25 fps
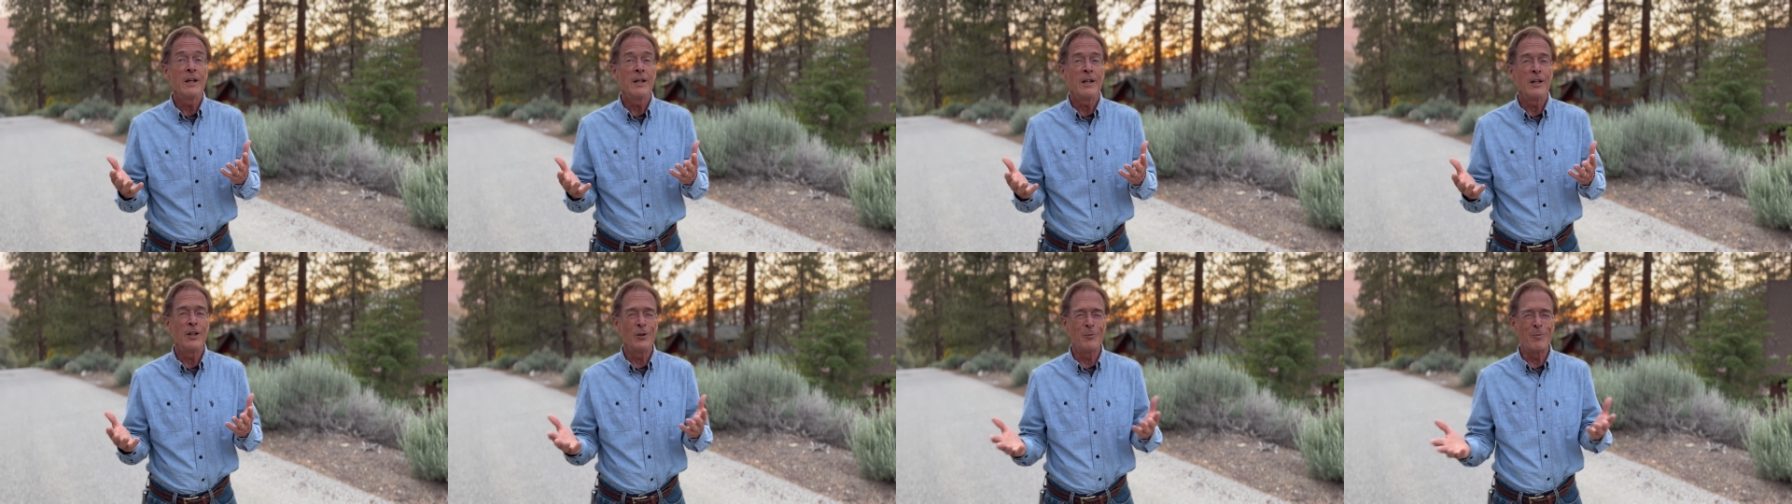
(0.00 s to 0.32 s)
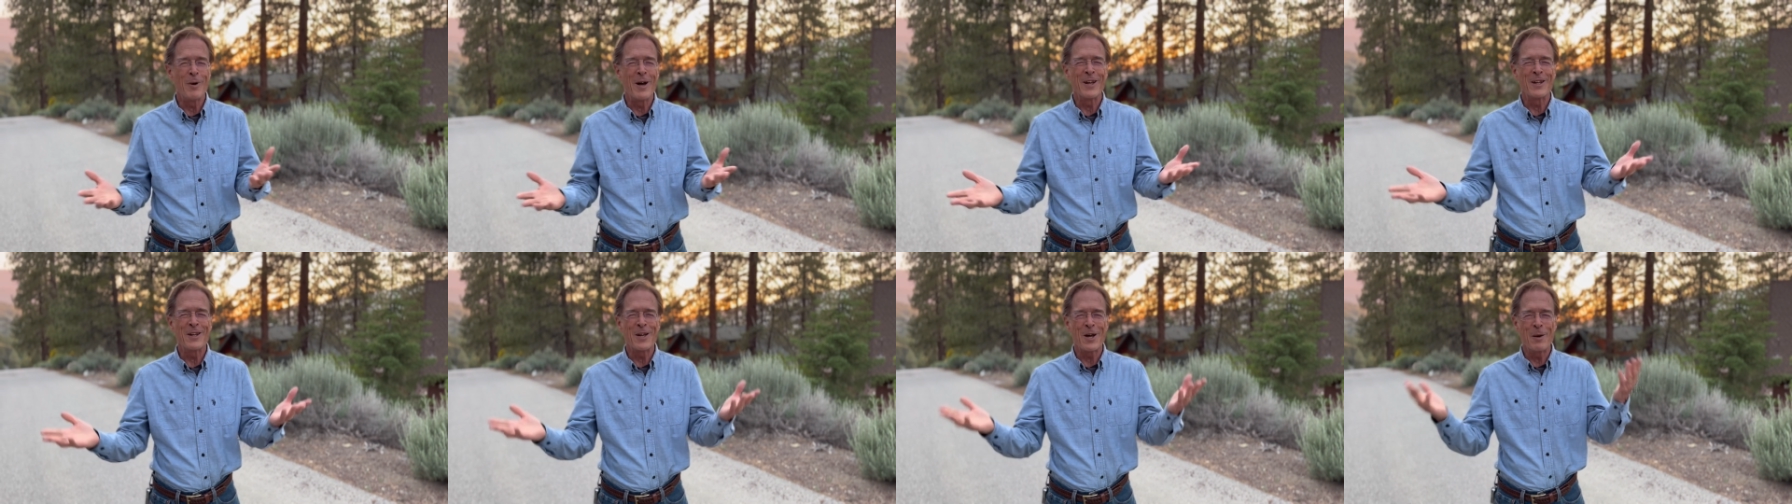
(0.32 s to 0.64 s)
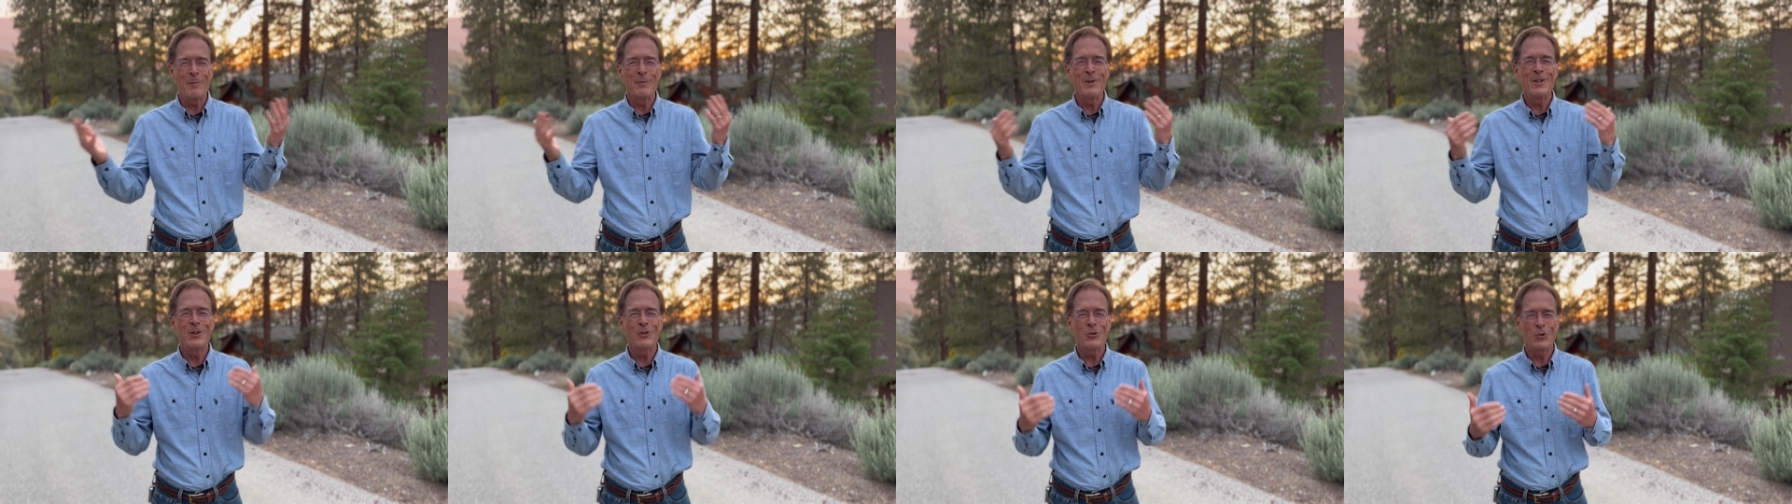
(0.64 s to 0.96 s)
is by
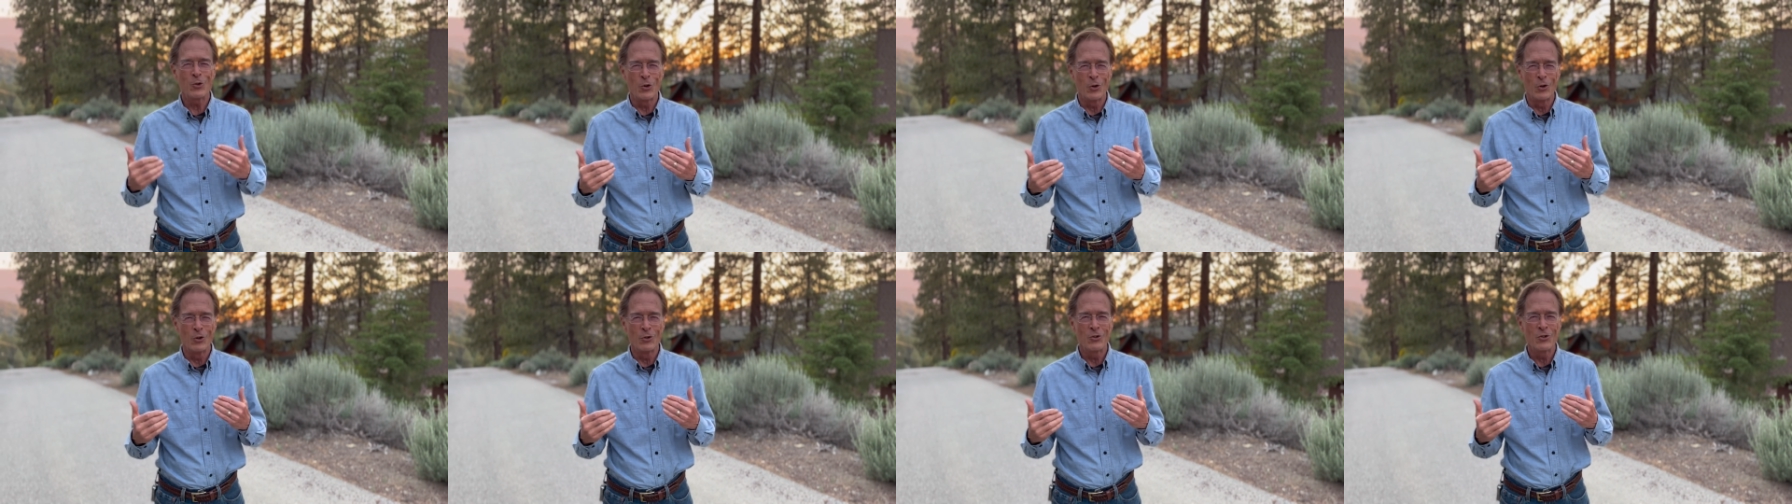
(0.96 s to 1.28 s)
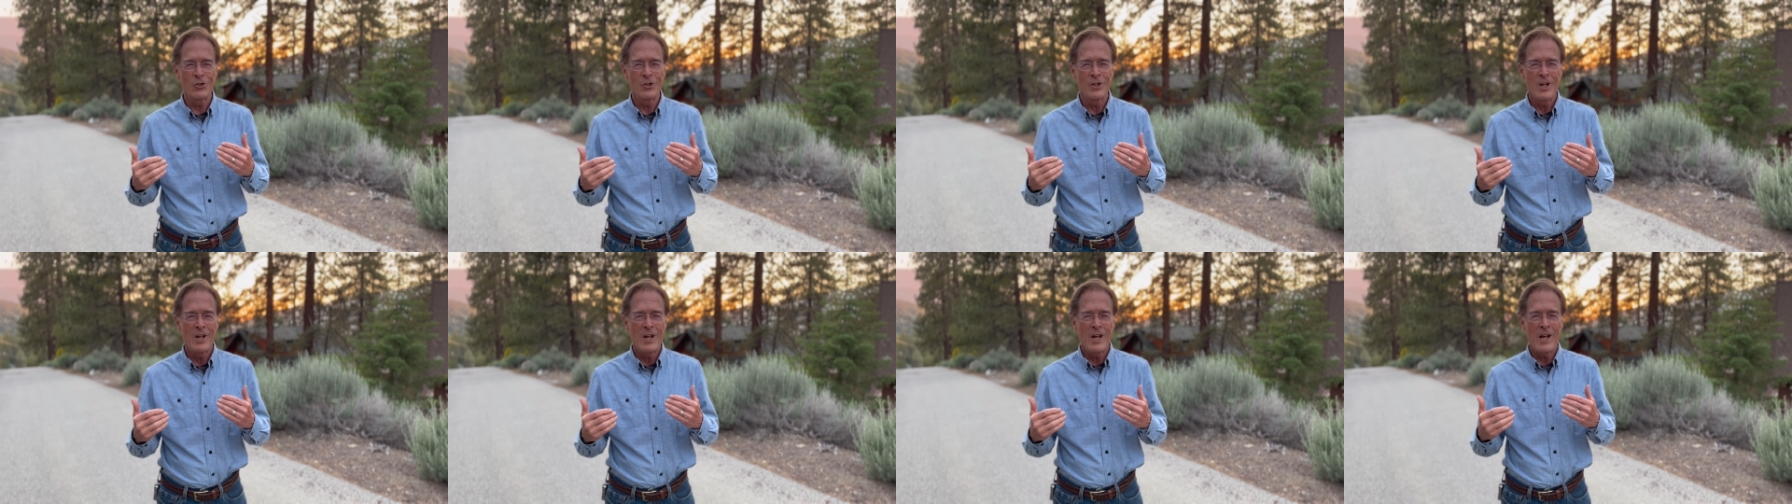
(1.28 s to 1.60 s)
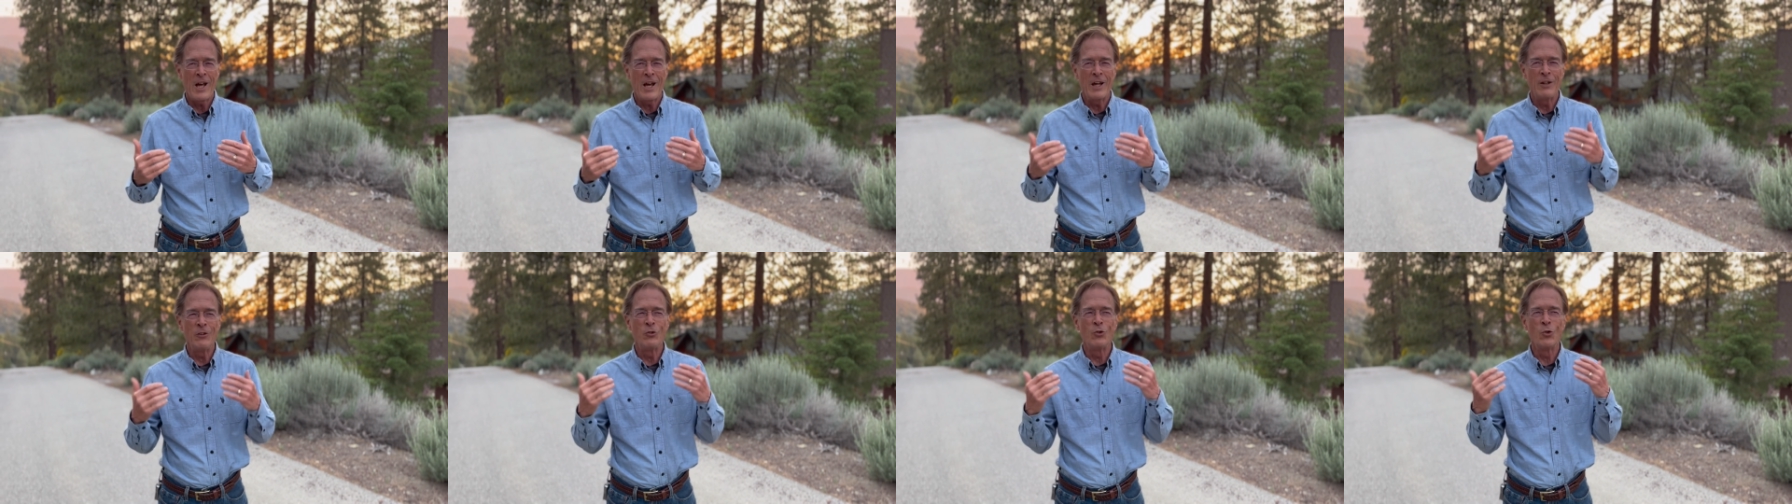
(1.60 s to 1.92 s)
coming to church
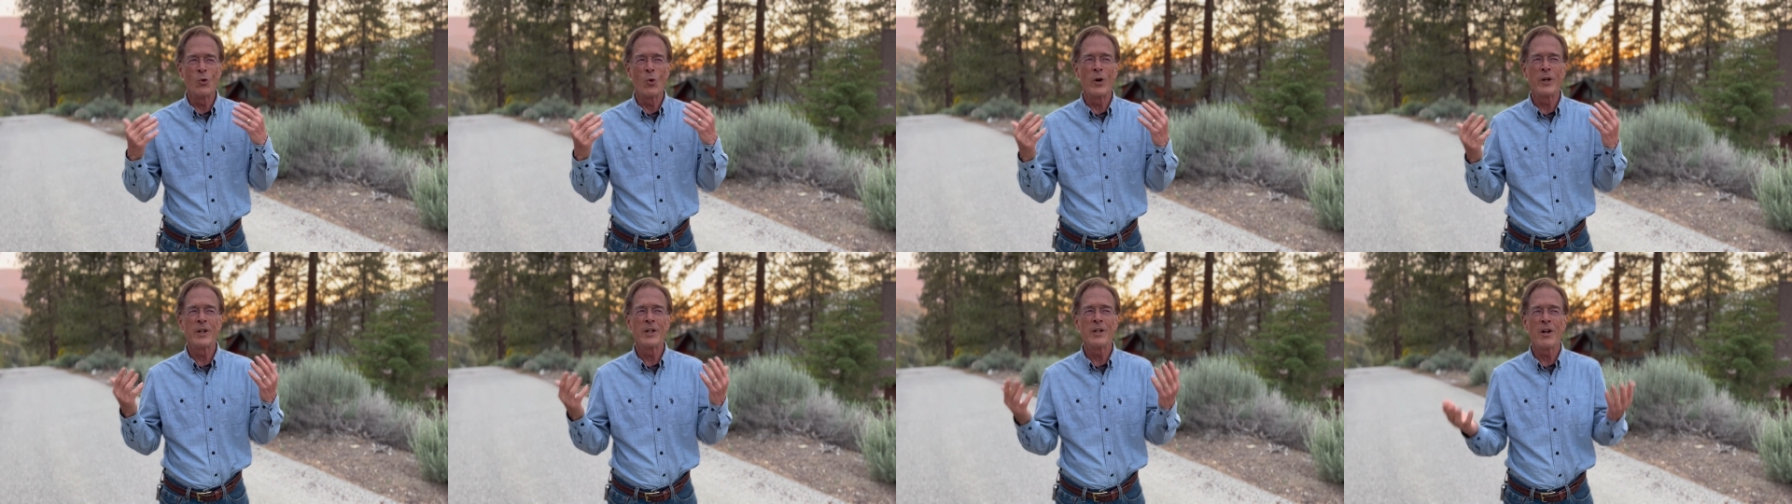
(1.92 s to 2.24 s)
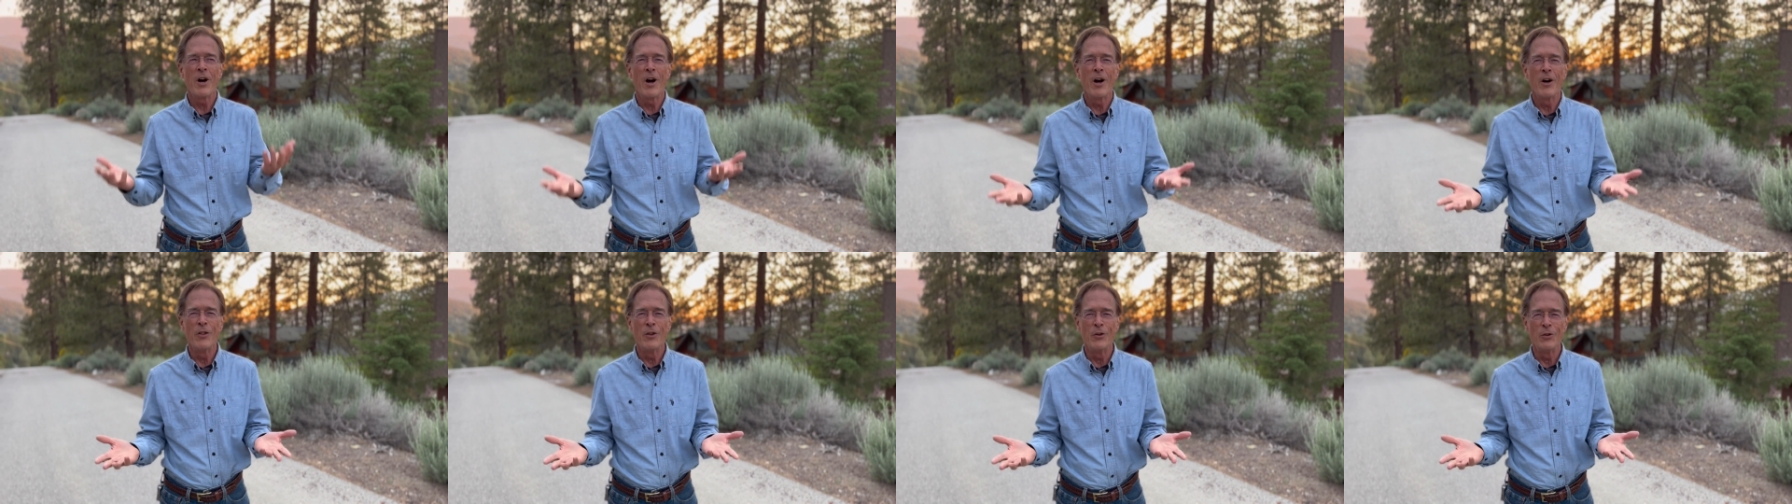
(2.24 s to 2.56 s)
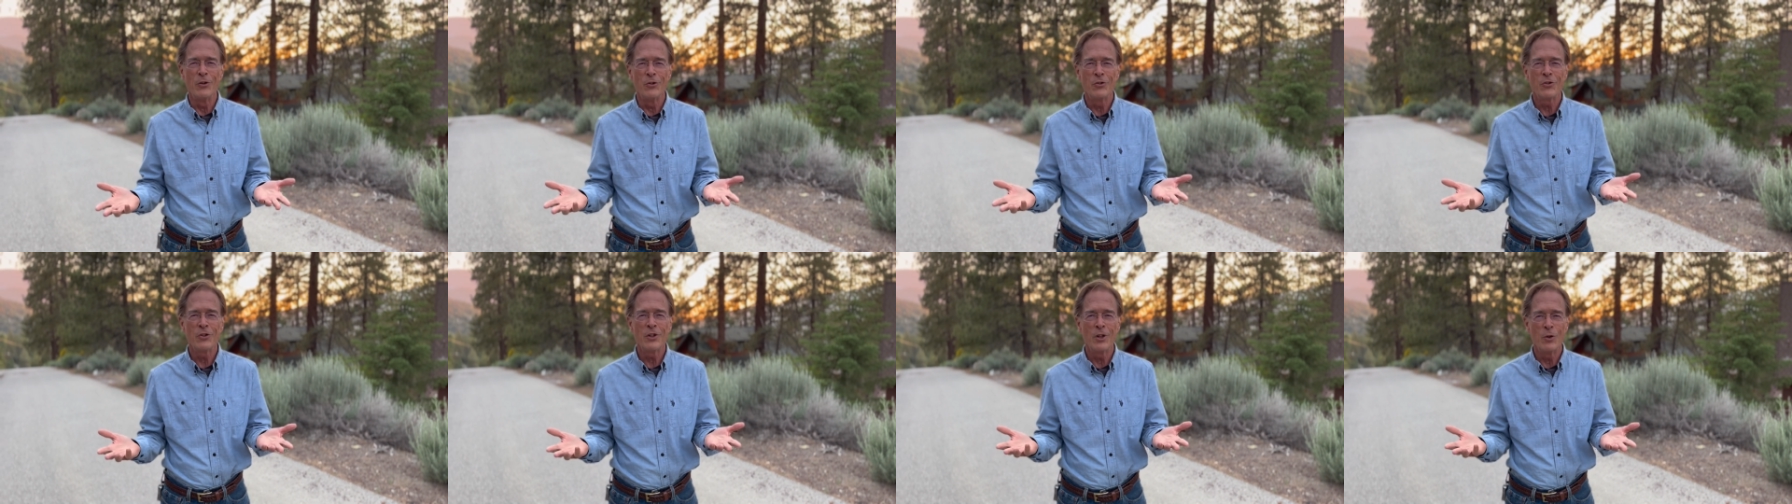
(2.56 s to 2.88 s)
and joining
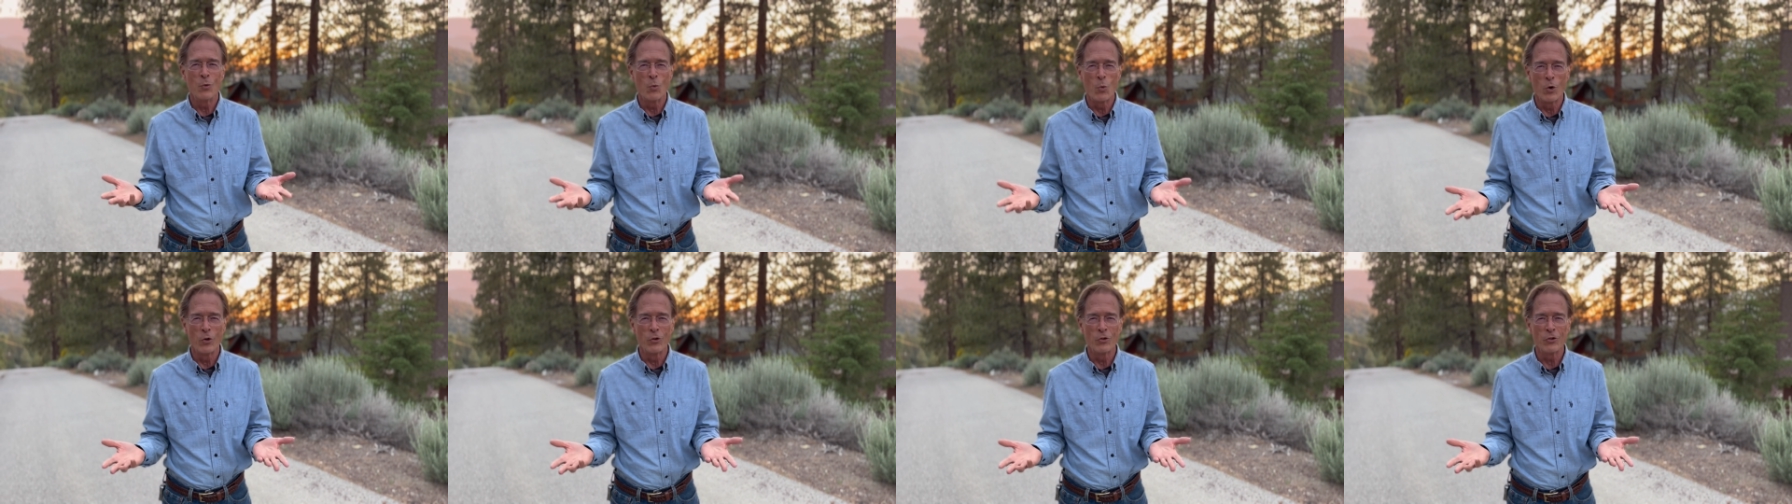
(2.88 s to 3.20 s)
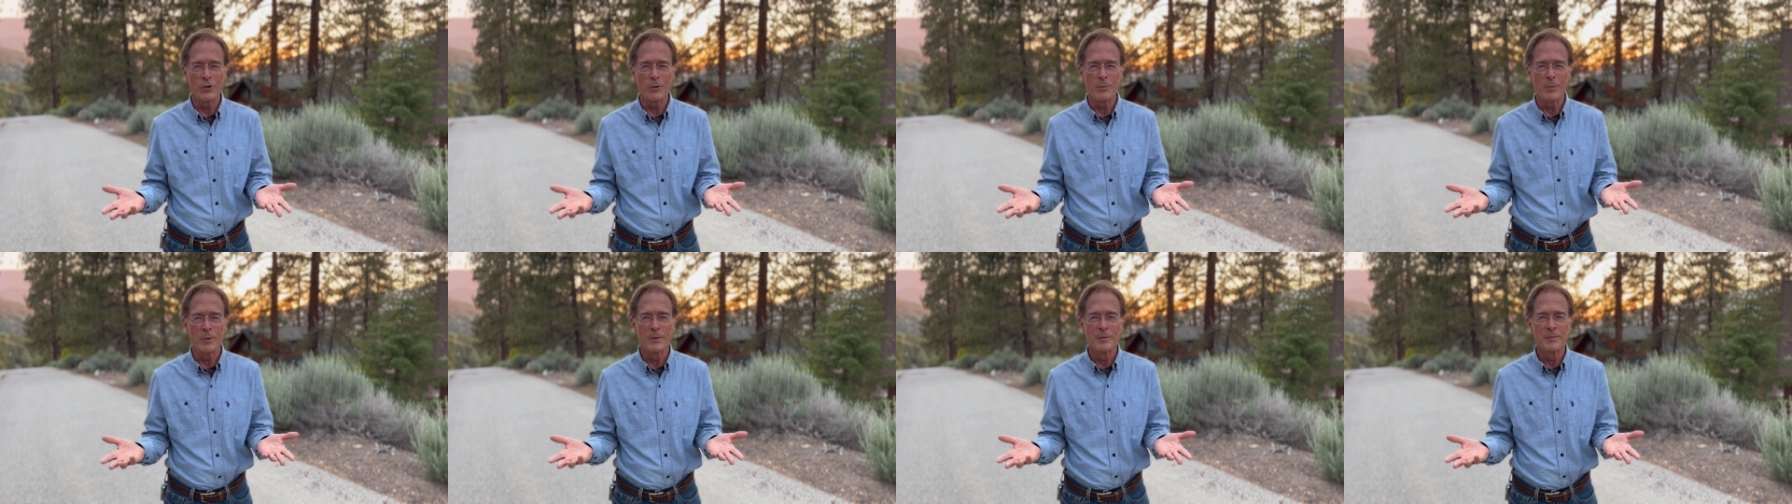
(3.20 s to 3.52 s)
others in worship.